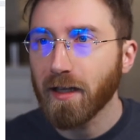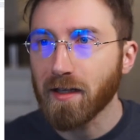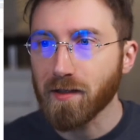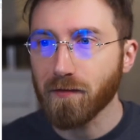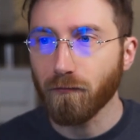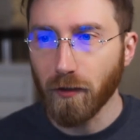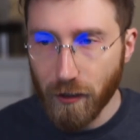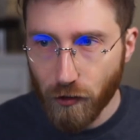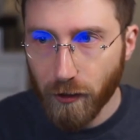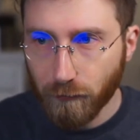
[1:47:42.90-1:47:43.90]
that's
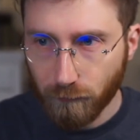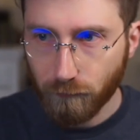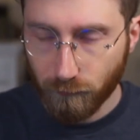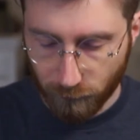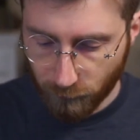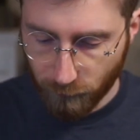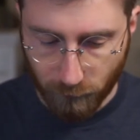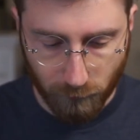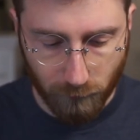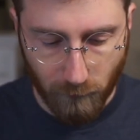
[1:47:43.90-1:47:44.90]
religion.
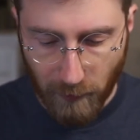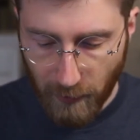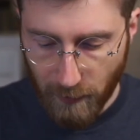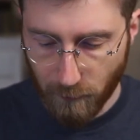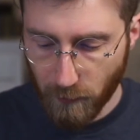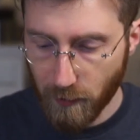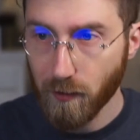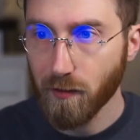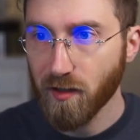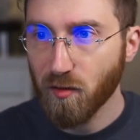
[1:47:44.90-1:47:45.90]
I don't
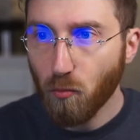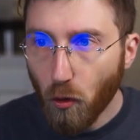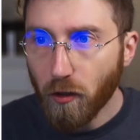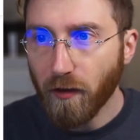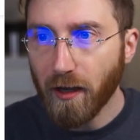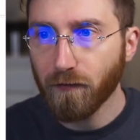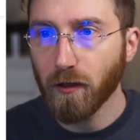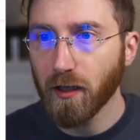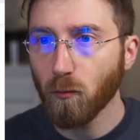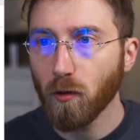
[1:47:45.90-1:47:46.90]
want to spoil that
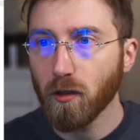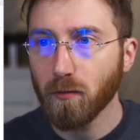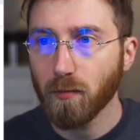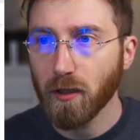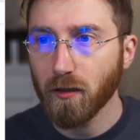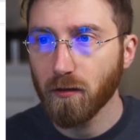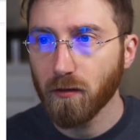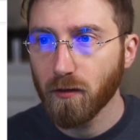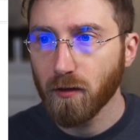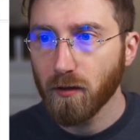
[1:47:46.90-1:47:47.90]
for anyone, but
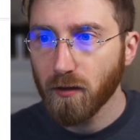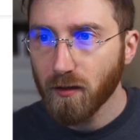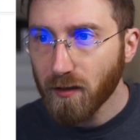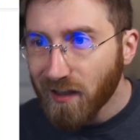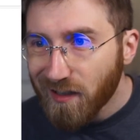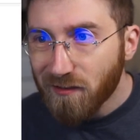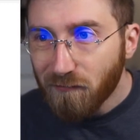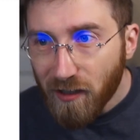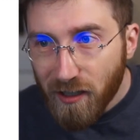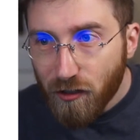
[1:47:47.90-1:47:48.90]

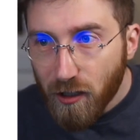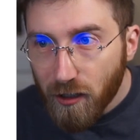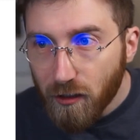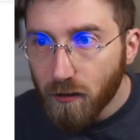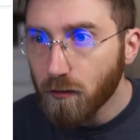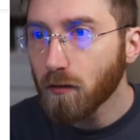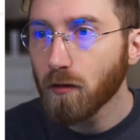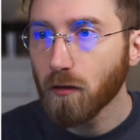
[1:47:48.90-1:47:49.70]
it's religion.